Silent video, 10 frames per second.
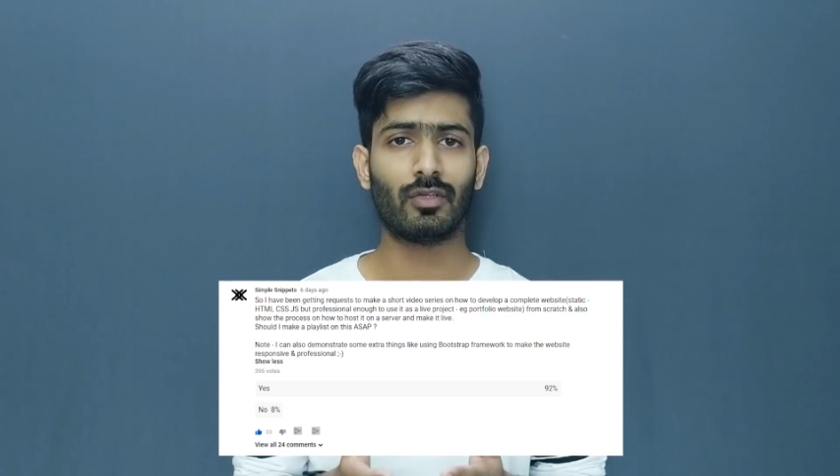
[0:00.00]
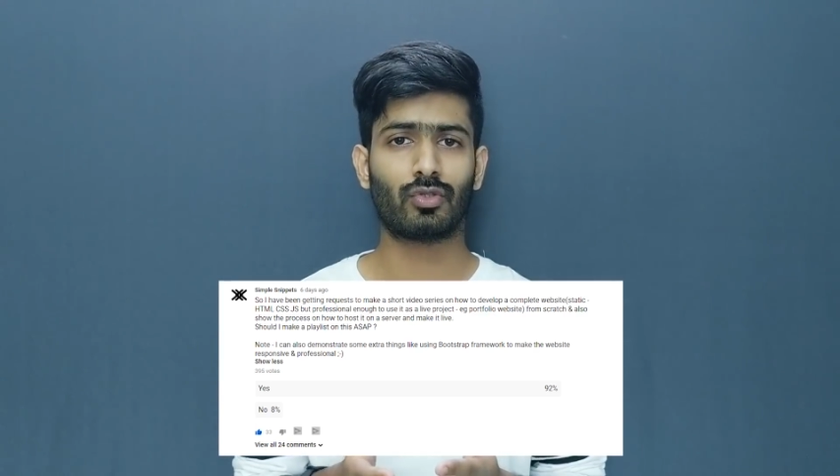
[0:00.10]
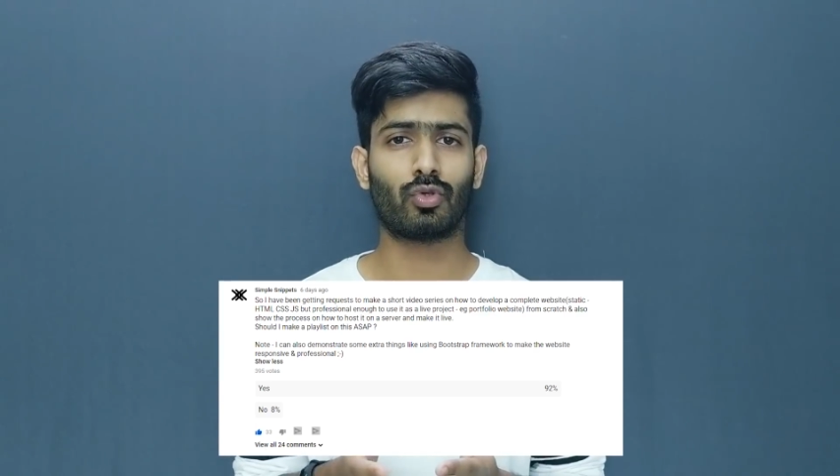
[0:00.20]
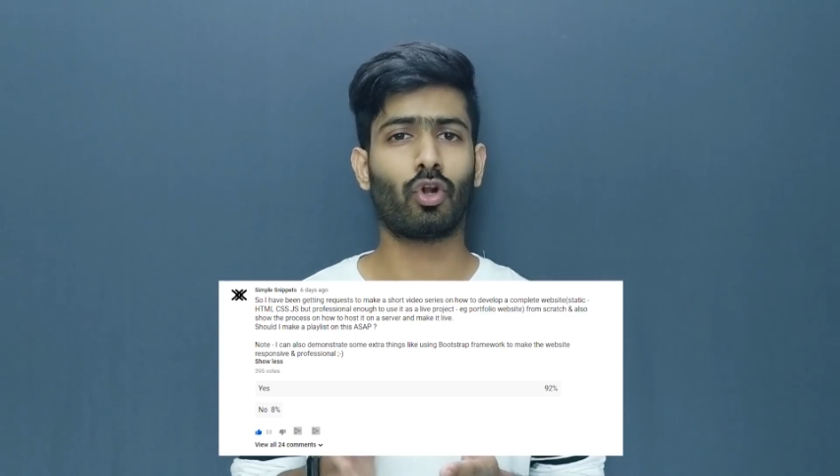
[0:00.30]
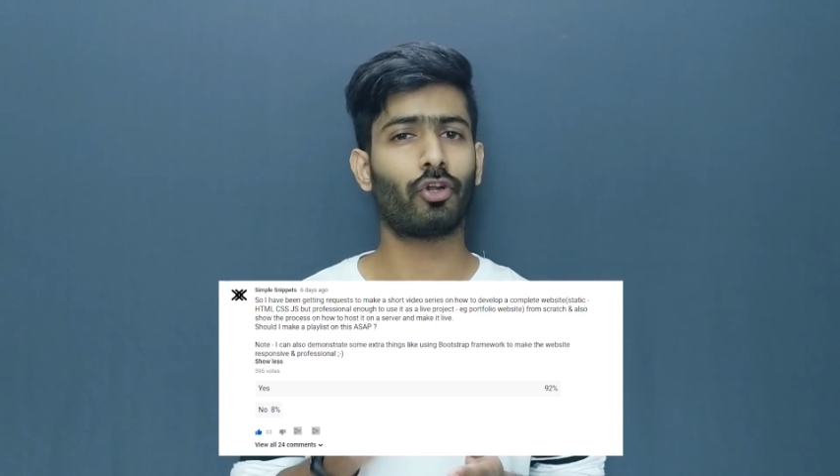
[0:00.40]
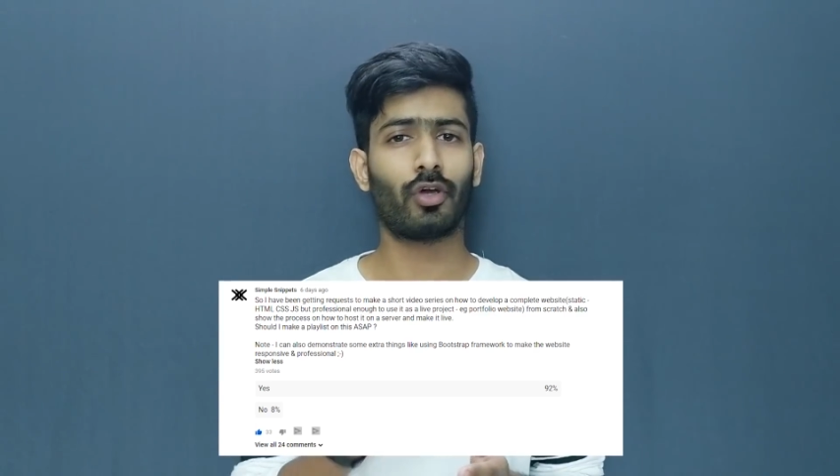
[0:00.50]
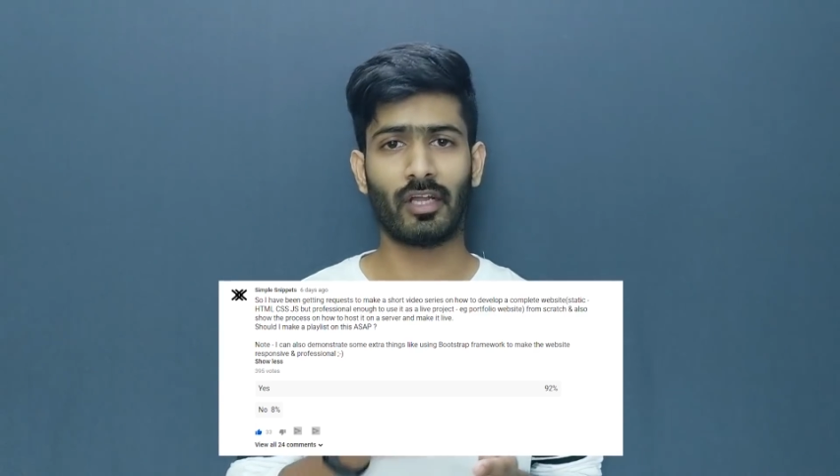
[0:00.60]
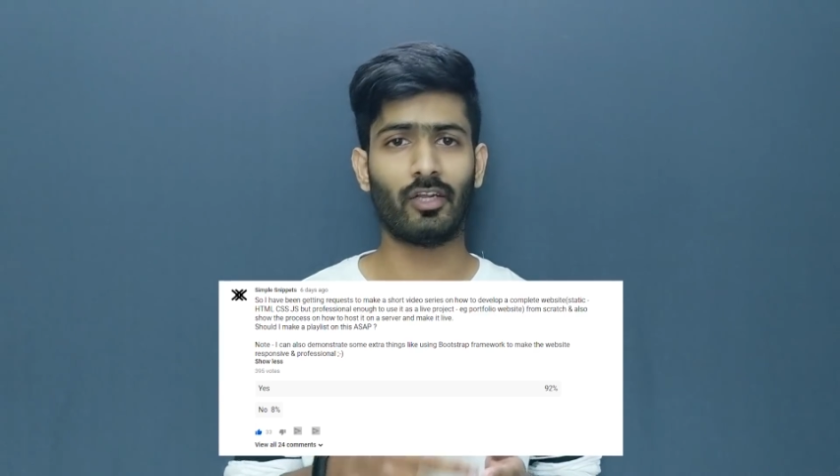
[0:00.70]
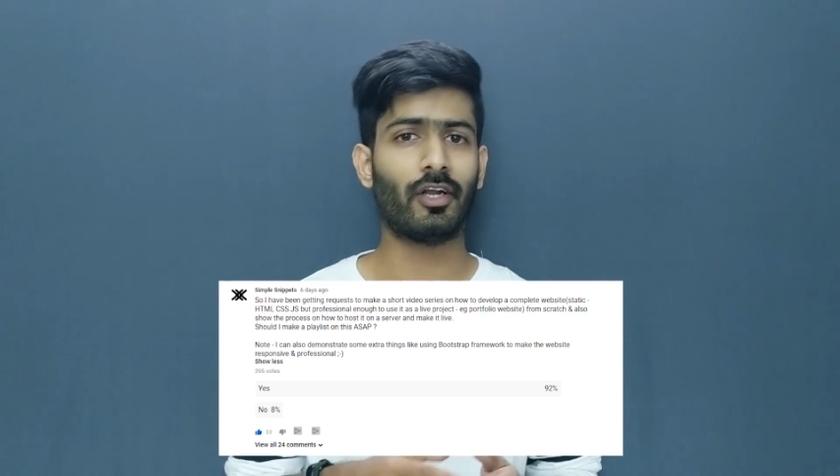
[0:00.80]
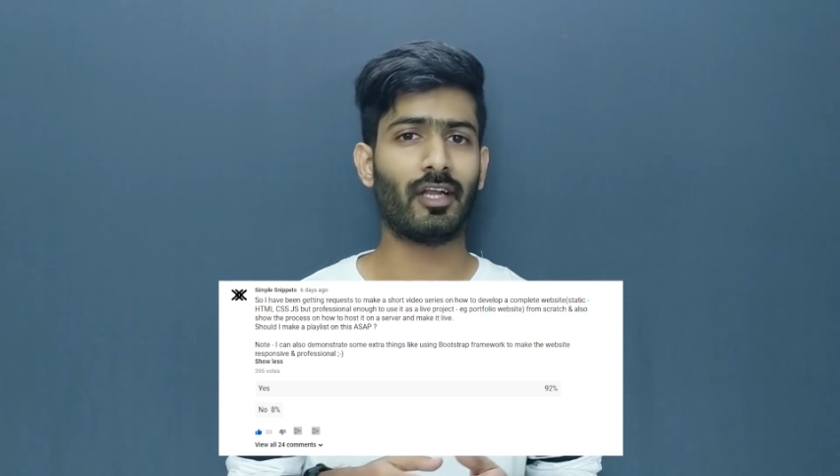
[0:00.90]
So not your
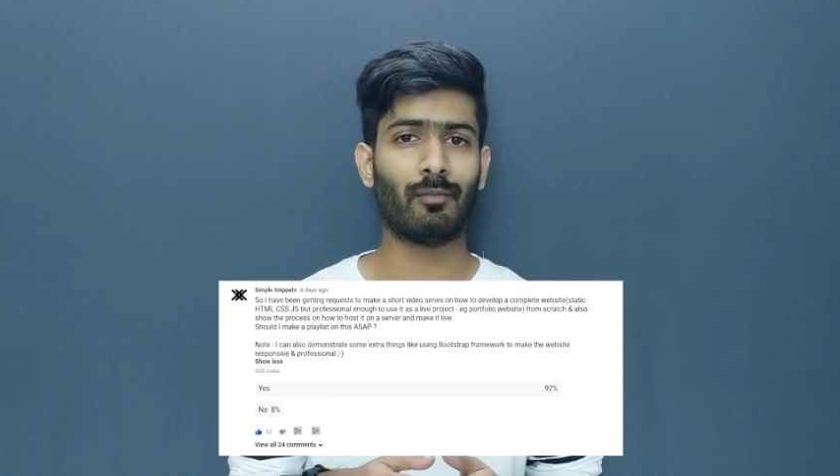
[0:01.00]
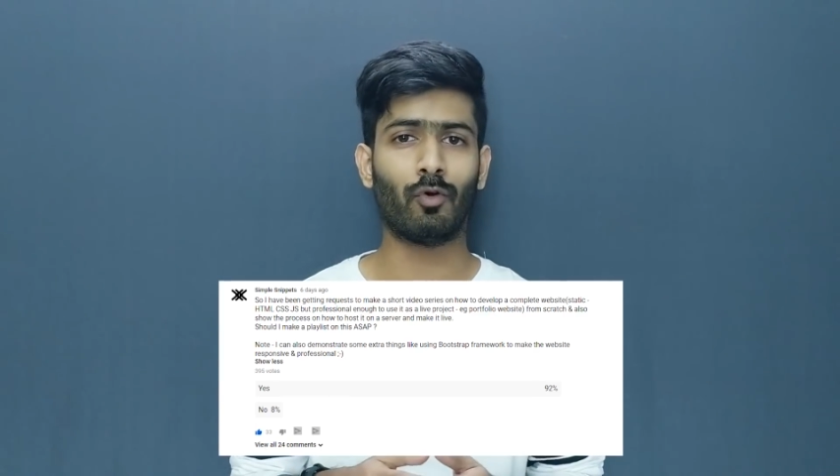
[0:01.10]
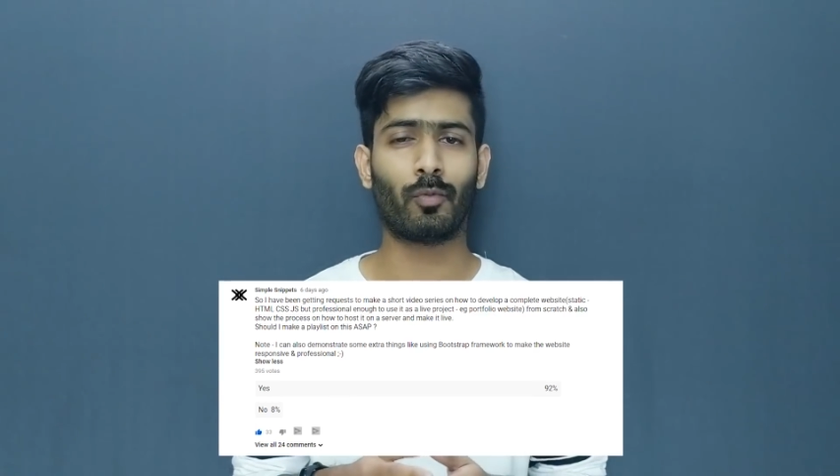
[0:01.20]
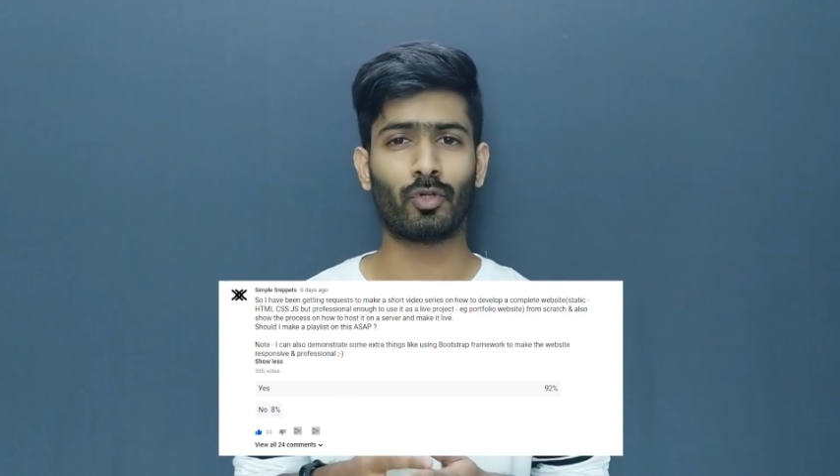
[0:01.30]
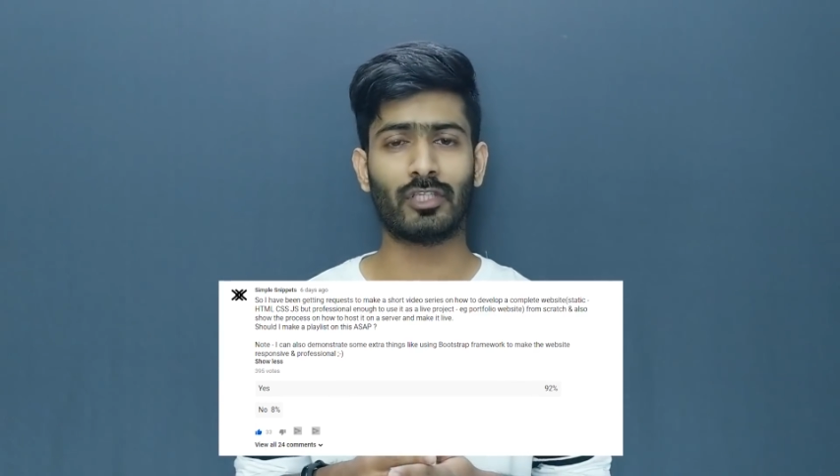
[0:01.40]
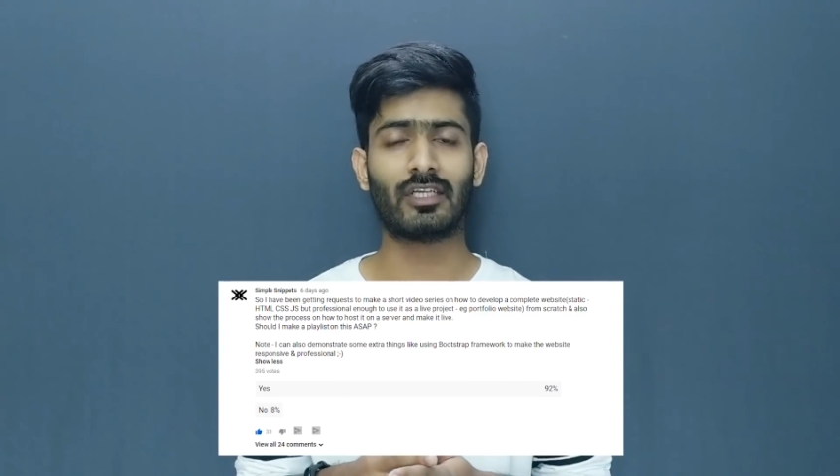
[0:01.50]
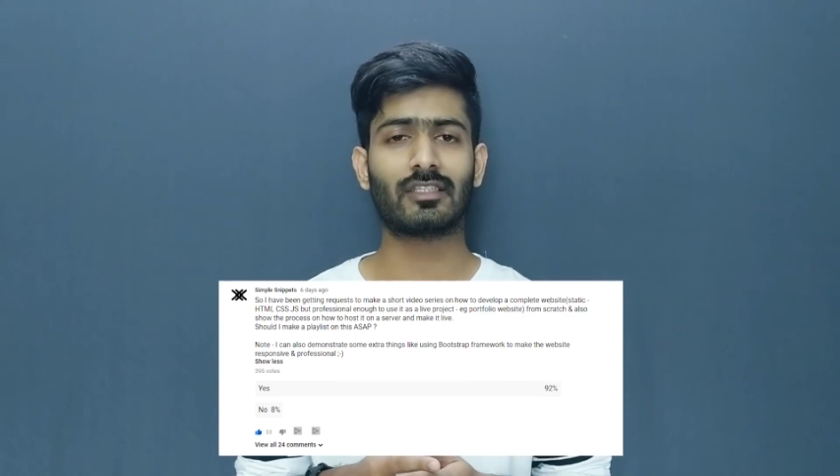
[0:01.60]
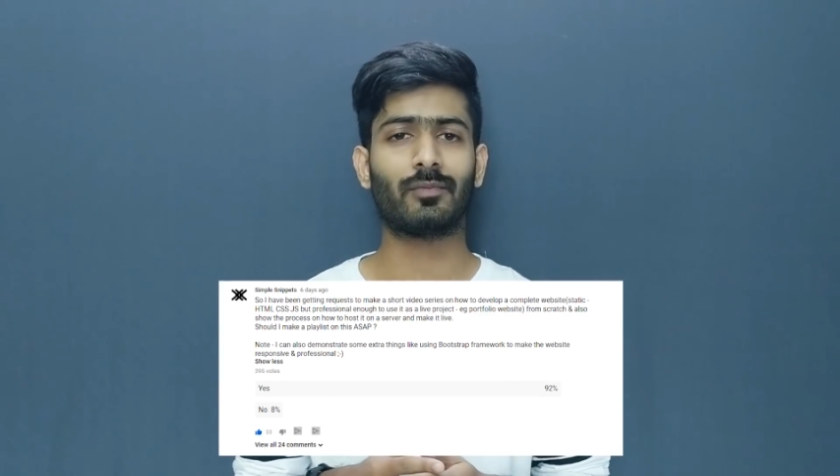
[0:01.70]
regular demo project,